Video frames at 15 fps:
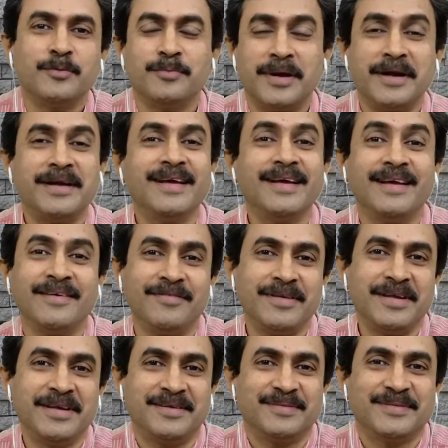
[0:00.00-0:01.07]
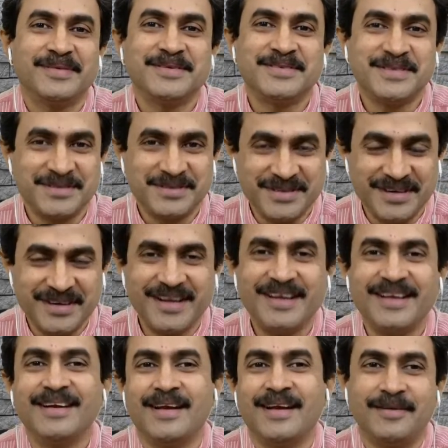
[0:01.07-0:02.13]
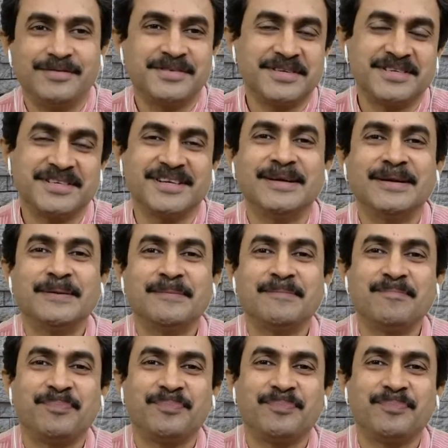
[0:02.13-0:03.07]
to Monday evening 6:30 live session.